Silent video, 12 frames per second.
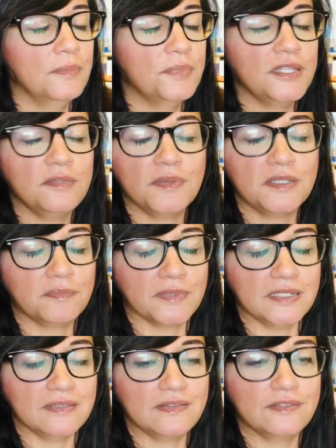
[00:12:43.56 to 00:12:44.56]
please, please,
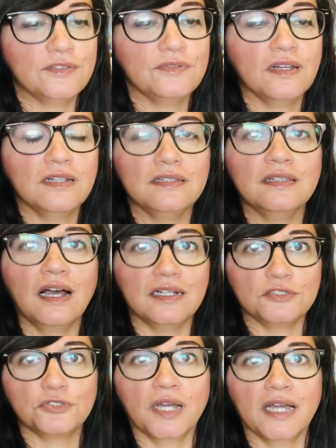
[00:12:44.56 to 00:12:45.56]
please, do
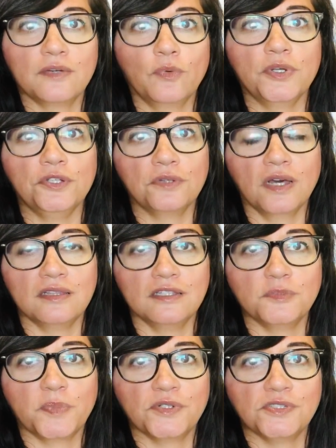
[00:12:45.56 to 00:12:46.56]
not track where you got
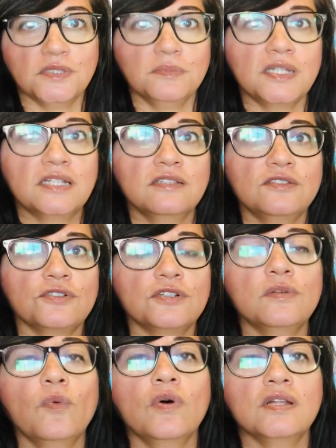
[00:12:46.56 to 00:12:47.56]
this person, because you're
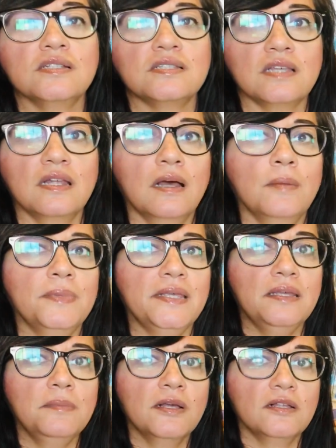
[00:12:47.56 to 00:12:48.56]
going to want to set up
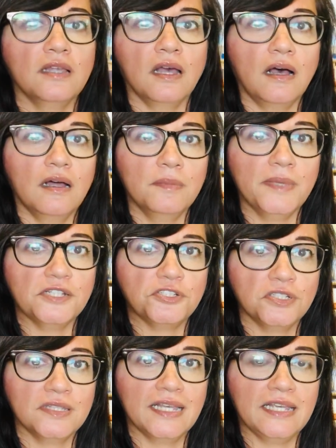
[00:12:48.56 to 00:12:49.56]
email
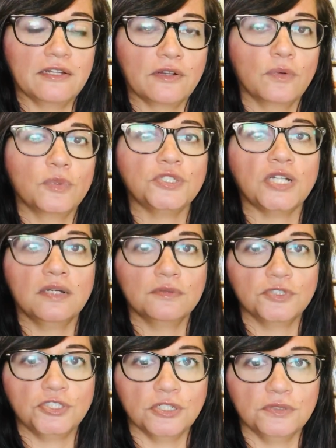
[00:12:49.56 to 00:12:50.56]
automation later, which I
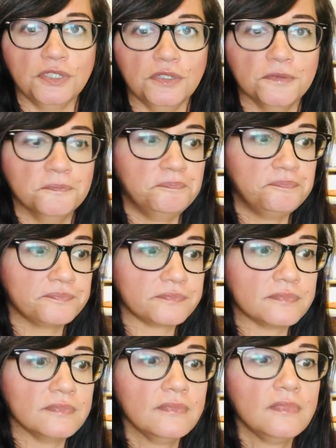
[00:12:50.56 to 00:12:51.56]
will show you,
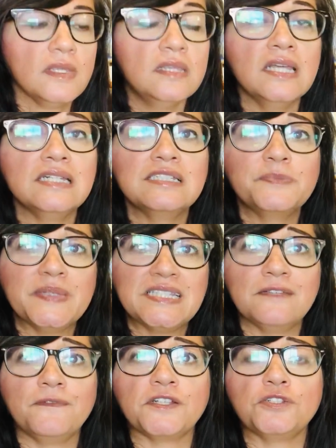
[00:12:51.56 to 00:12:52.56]
that is
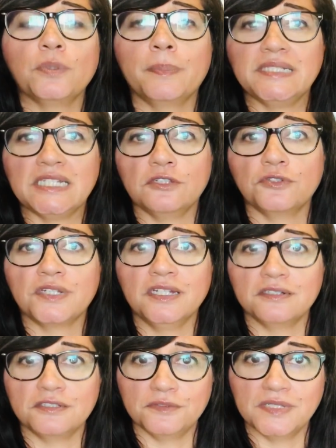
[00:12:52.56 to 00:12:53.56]
specific to a particular
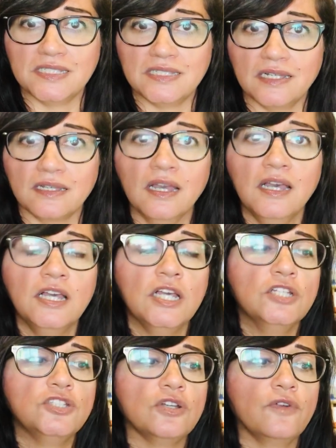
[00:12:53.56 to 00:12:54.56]
characteristic.
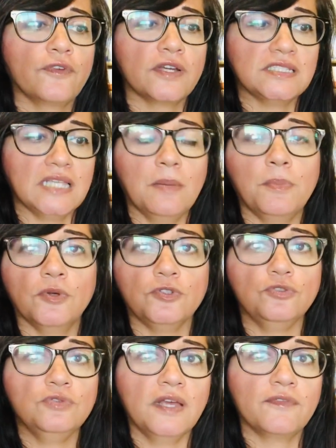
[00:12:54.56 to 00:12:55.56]
So for example,
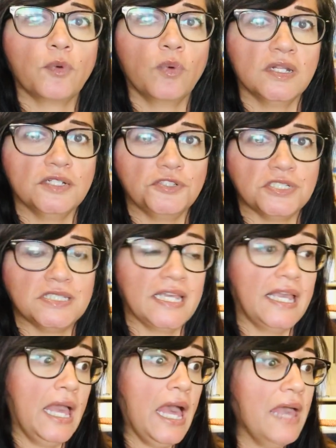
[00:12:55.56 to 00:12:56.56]
you never want to just
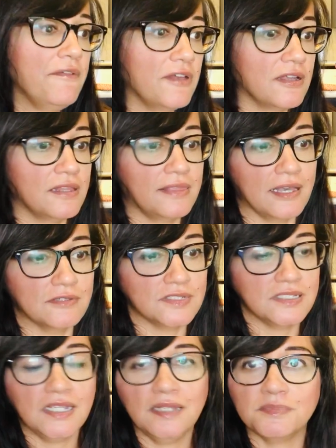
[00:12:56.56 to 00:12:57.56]
say, I got
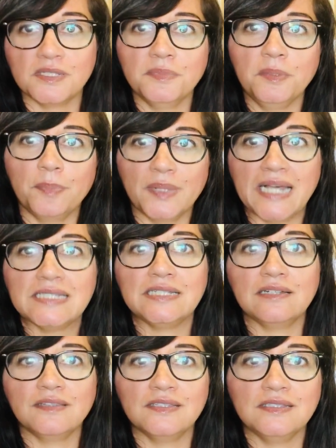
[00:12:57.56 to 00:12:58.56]
1,000 names, let me blast
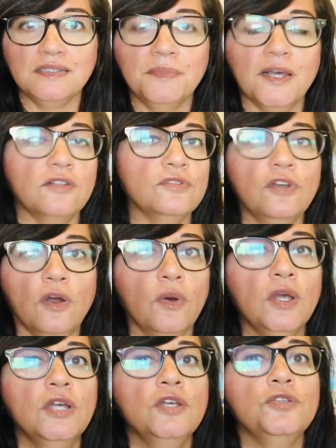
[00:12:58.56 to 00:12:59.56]
out this email. No,
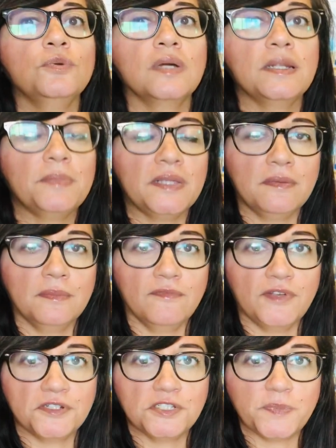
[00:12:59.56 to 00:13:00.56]
you want to be
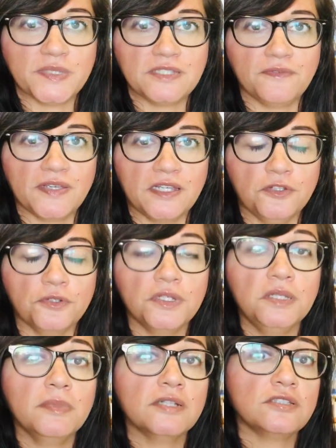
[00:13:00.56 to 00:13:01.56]
very specific in your email